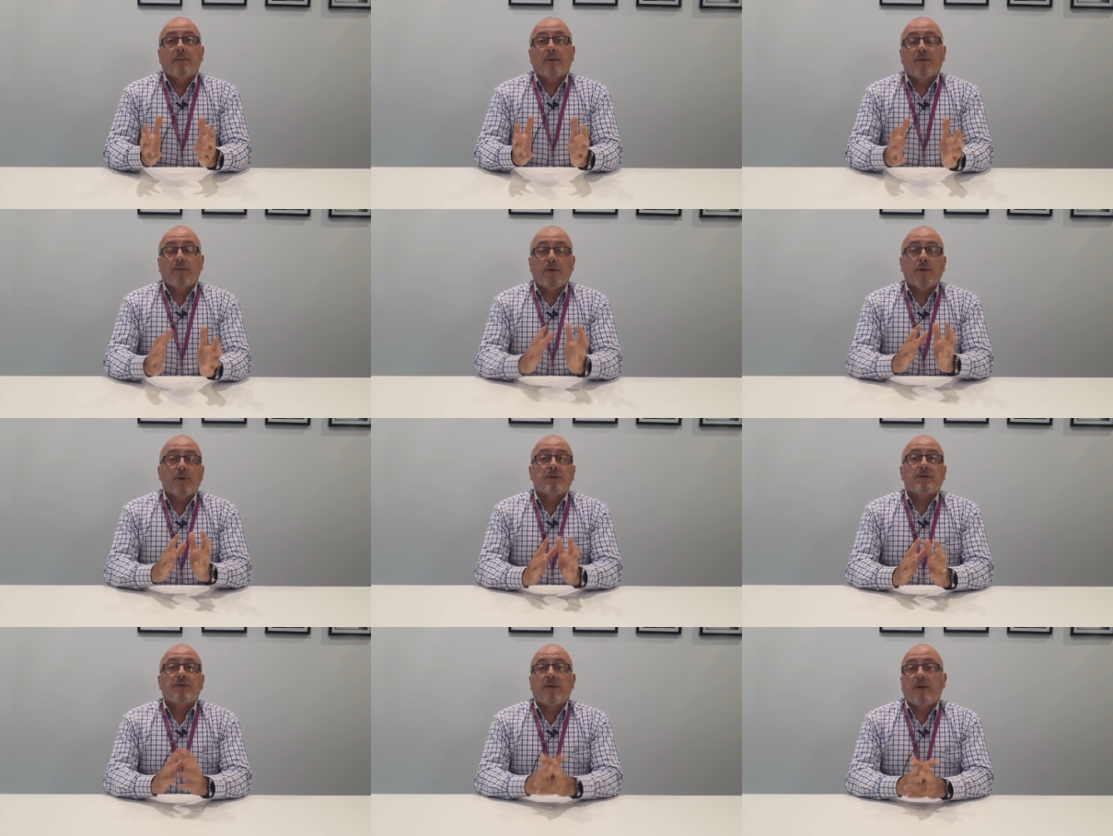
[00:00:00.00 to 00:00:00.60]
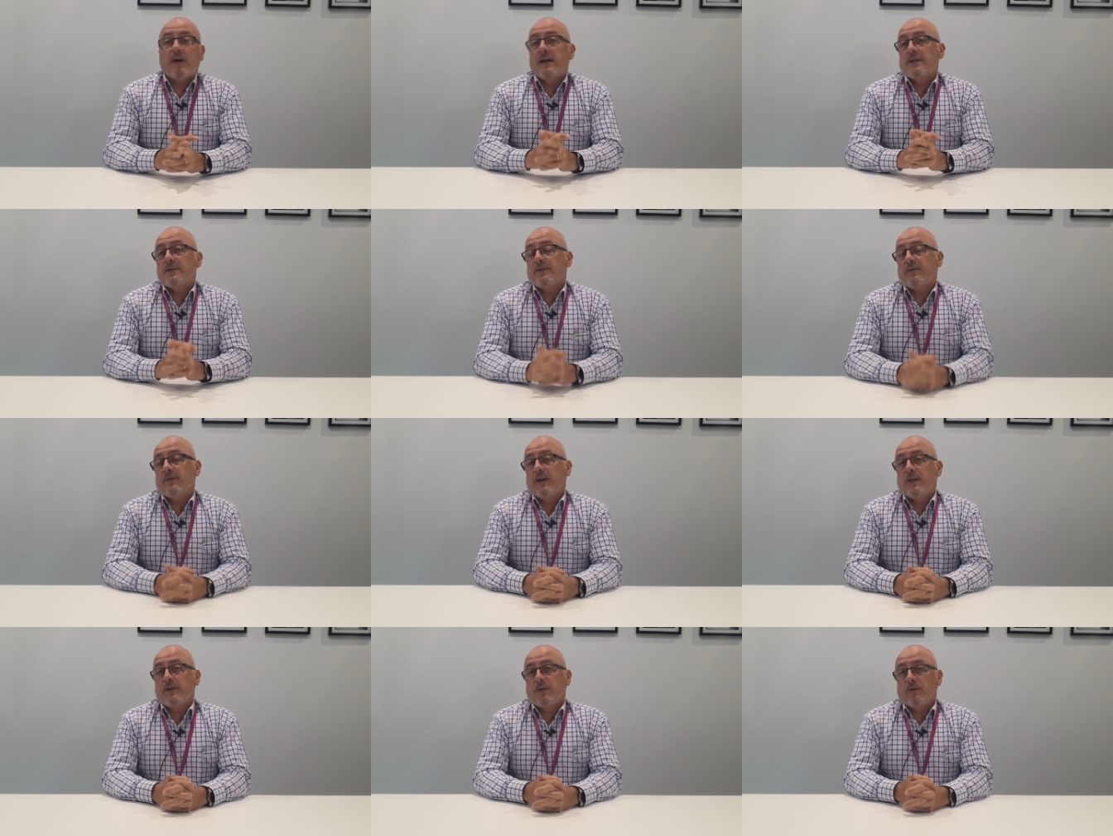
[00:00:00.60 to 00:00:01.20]
the first phase
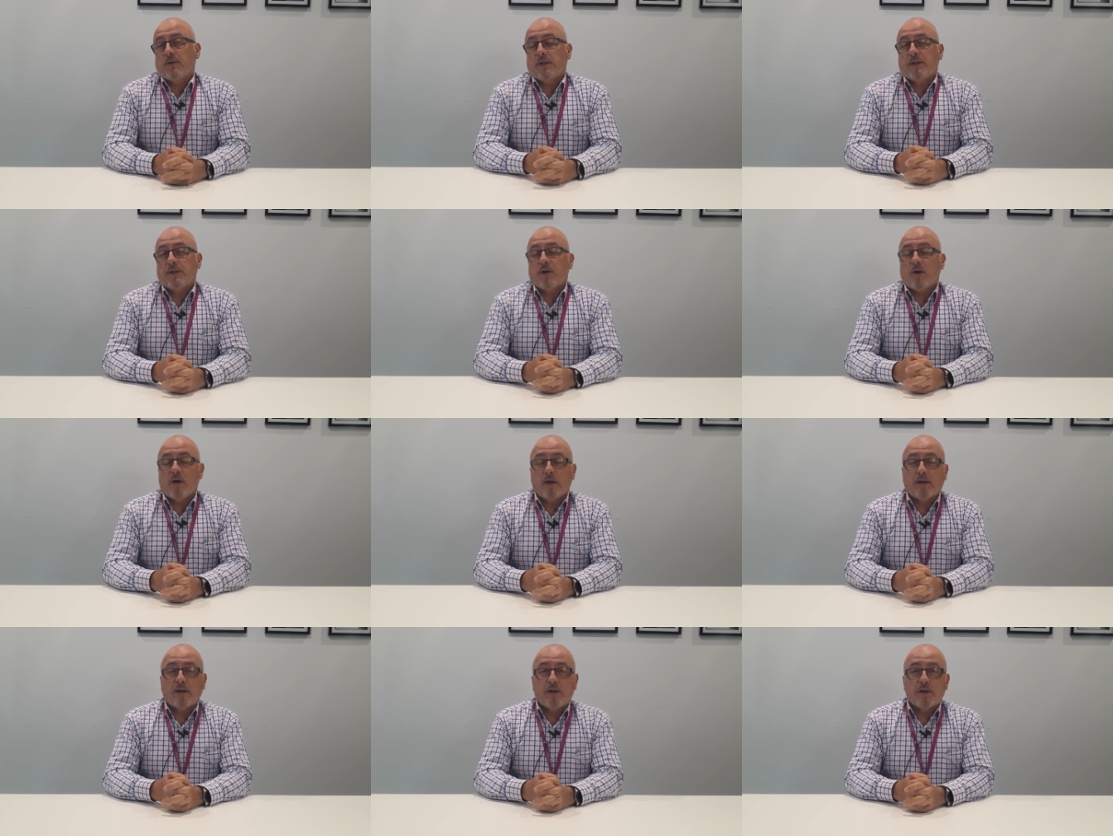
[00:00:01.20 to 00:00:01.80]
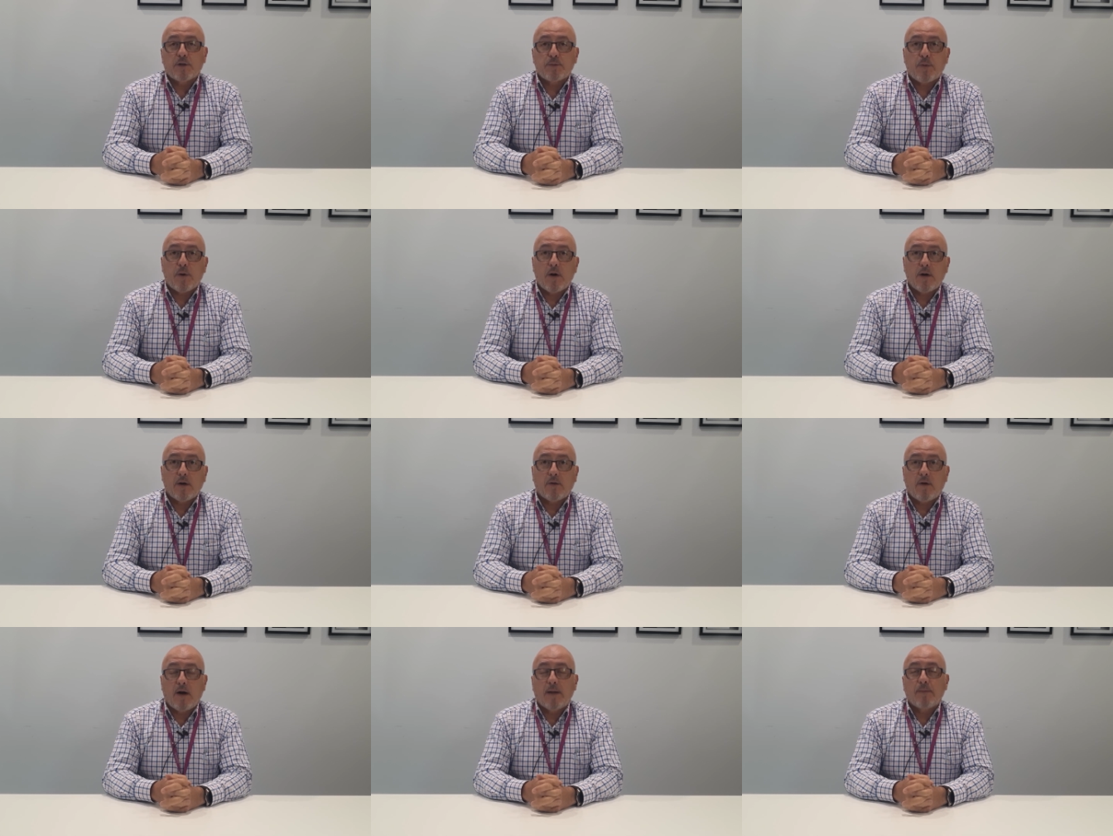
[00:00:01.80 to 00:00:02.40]
of our newly diagnosed
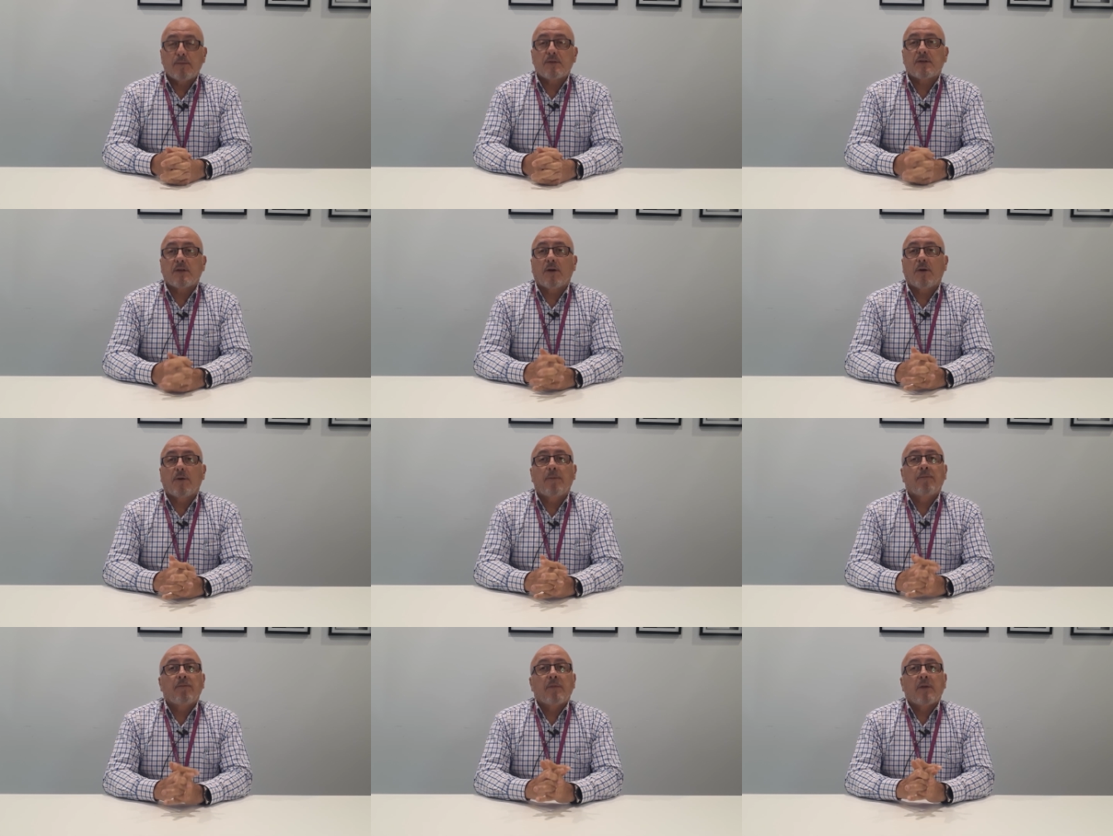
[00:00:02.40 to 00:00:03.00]
program. So